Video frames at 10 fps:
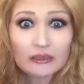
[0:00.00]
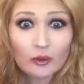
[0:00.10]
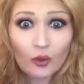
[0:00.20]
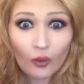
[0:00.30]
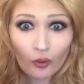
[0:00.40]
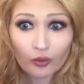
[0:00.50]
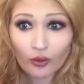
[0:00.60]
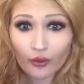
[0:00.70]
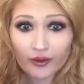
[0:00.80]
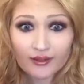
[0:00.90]
Oh
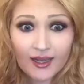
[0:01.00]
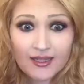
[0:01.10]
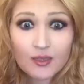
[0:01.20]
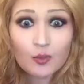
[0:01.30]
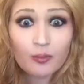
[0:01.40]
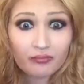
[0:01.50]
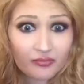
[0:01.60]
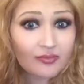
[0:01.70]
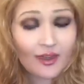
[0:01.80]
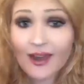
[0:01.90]
Lord, that
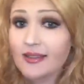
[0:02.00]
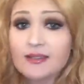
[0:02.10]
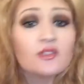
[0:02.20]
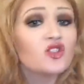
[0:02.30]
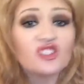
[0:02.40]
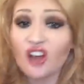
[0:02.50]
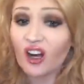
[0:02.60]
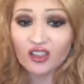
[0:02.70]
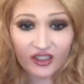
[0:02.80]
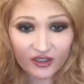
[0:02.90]
is just
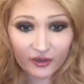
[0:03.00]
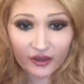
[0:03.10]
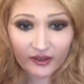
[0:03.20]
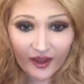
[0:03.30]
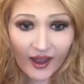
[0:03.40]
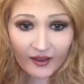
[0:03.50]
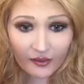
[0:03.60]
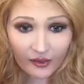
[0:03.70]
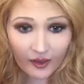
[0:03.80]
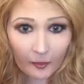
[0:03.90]
not good. You hear that? You
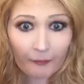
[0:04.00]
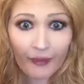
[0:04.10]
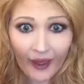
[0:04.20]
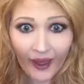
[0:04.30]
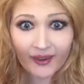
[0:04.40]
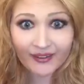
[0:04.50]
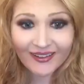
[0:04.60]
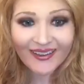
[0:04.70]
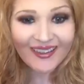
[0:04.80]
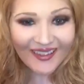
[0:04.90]
think bad.
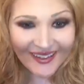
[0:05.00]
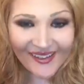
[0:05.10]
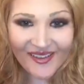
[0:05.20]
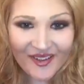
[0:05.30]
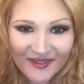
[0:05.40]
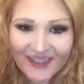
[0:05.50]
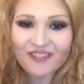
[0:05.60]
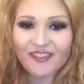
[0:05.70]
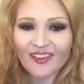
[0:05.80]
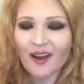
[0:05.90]
Thank you so much
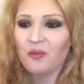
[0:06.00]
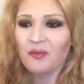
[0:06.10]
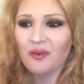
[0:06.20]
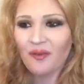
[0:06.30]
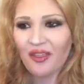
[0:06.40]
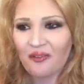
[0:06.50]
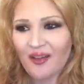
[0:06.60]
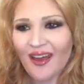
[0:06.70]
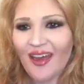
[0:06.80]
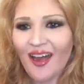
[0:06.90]
for the compliment, by the
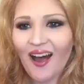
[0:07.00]
way.